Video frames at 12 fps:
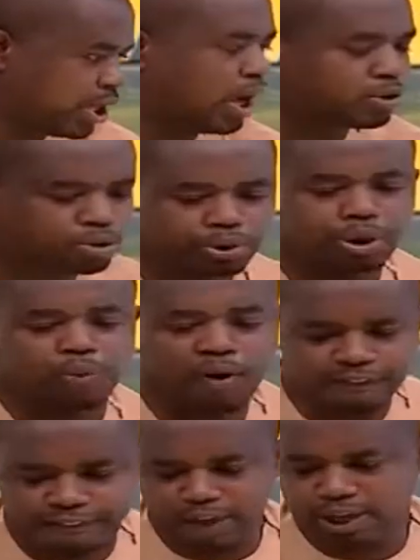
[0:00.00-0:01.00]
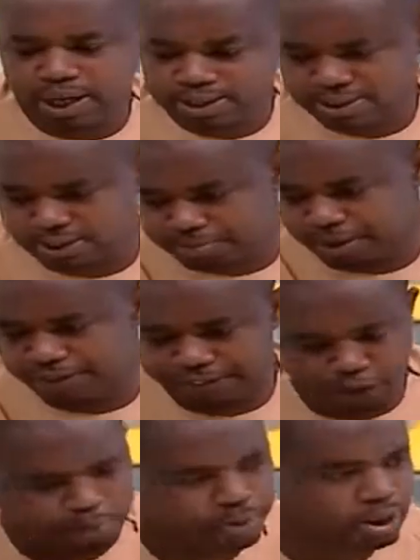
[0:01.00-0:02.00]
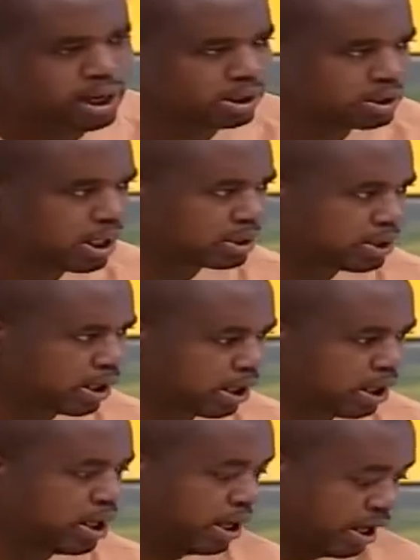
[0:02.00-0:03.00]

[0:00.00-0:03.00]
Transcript: And so they want further statement from the national chair. In